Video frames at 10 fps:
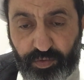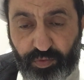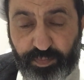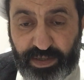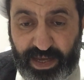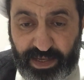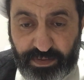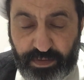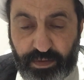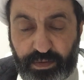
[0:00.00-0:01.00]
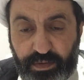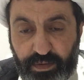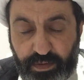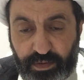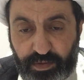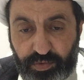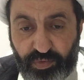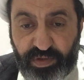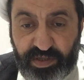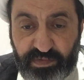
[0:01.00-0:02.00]
to plan to
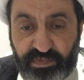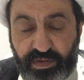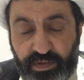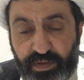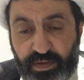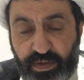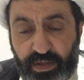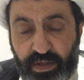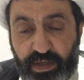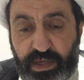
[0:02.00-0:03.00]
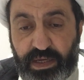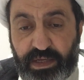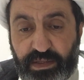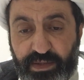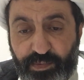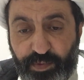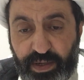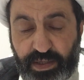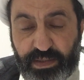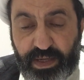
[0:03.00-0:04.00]
live in the
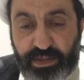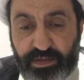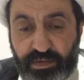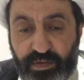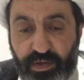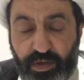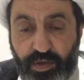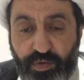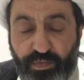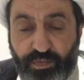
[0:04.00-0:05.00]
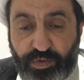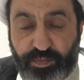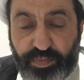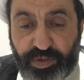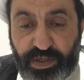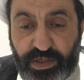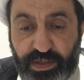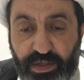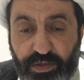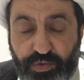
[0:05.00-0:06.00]
way that would
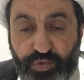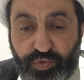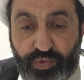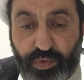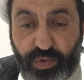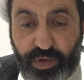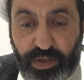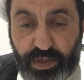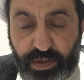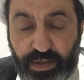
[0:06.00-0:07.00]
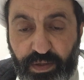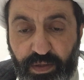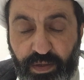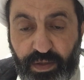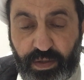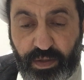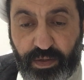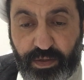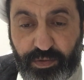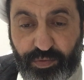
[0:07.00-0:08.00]
bring joy
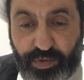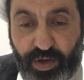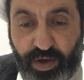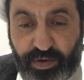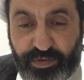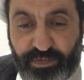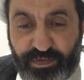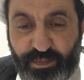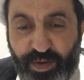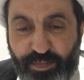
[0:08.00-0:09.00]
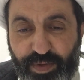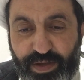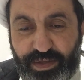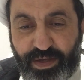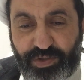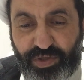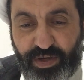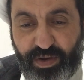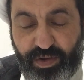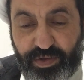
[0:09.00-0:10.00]
to the heart of Imam Mahdi
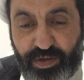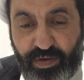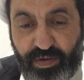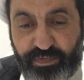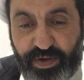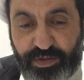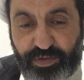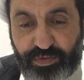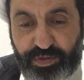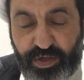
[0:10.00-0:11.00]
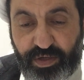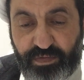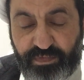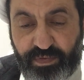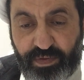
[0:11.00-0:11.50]
Ajalallah Ta'ala Farajahu Sharif